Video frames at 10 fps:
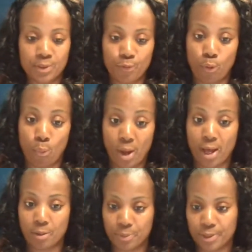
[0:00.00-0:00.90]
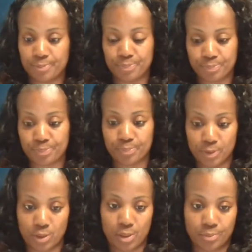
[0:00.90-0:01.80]
for a while, but
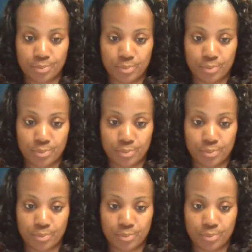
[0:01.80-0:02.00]
you know,